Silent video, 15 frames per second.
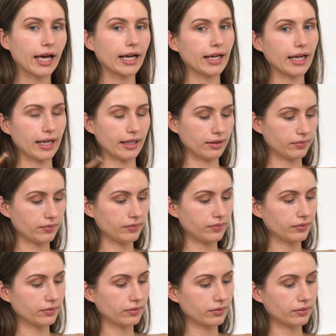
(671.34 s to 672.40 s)
Again,
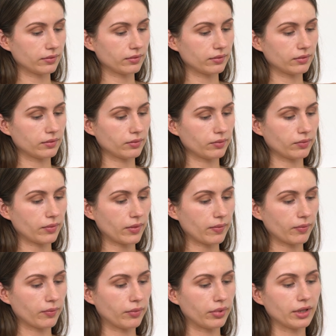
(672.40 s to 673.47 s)

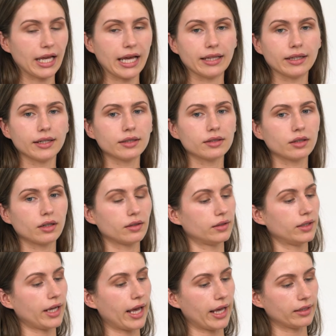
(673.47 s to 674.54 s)
blend it on
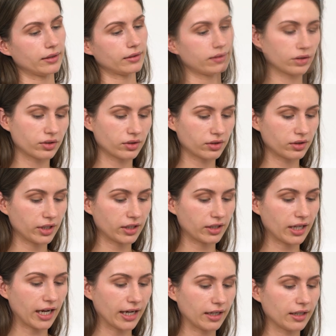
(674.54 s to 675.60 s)
the hand, the
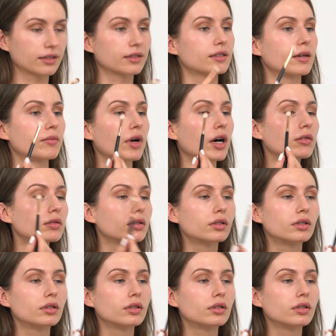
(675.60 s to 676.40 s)
tiniest amount.